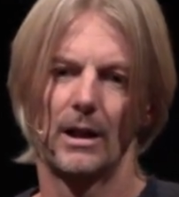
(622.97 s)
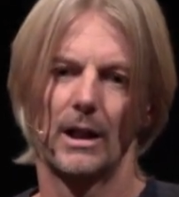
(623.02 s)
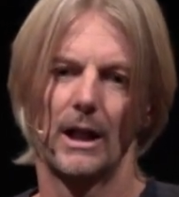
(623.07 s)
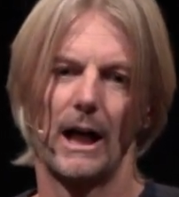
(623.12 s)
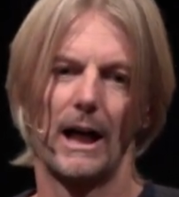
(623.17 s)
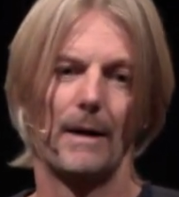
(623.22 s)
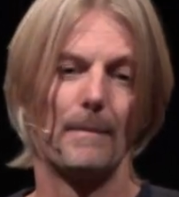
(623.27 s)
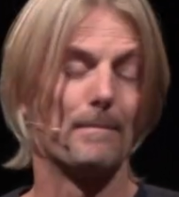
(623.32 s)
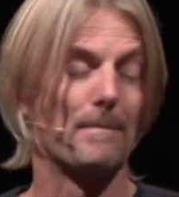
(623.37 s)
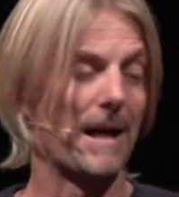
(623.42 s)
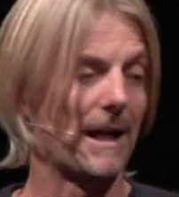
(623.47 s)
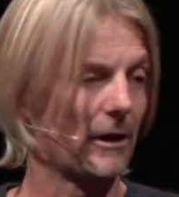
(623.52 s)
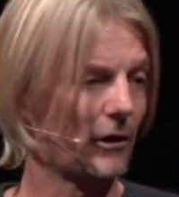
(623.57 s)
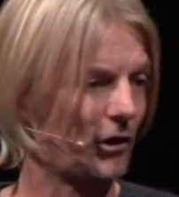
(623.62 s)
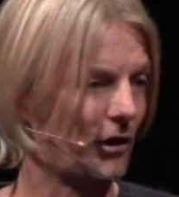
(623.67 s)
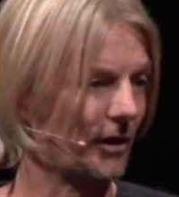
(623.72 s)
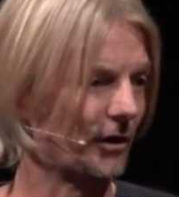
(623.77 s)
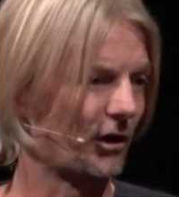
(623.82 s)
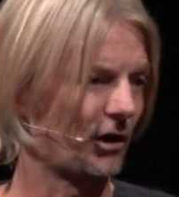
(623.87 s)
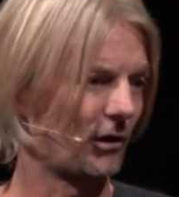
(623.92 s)
uh,
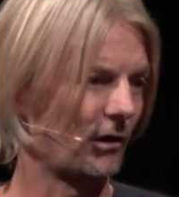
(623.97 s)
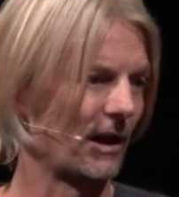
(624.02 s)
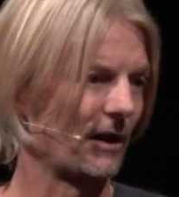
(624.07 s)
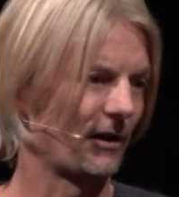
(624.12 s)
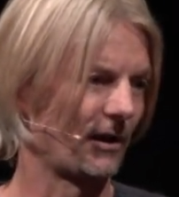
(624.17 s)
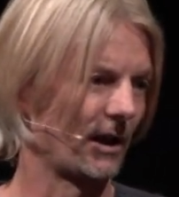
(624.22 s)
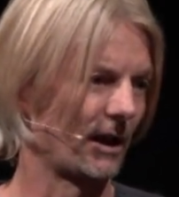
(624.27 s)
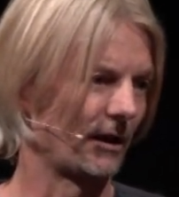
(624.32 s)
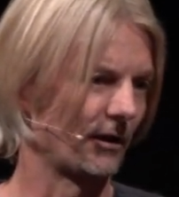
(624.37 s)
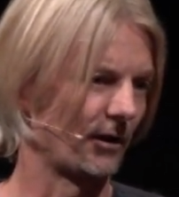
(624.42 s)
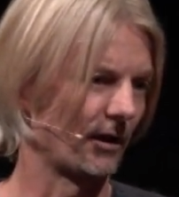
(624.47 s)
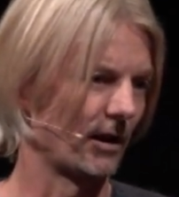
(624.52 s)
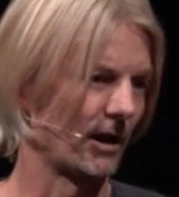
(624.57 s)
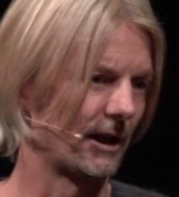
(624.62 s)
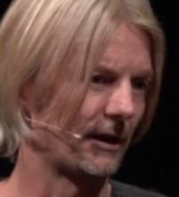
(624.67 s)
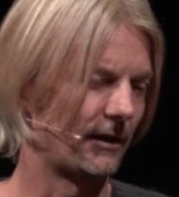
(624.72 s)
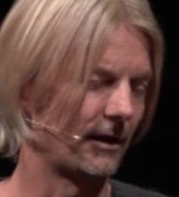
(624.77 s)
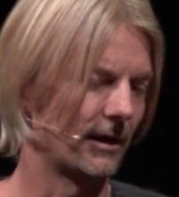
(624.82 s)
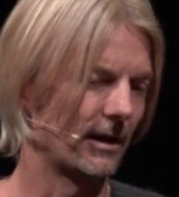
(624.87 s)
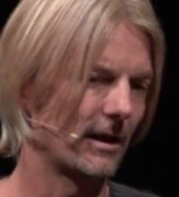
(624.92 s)
managing stress and
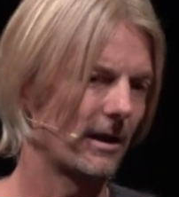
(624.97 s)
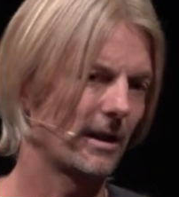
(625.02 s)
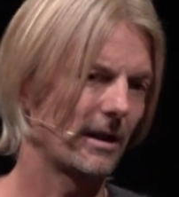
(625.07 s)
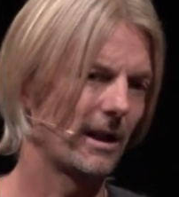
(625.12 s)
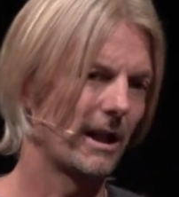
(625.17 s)
anxiety.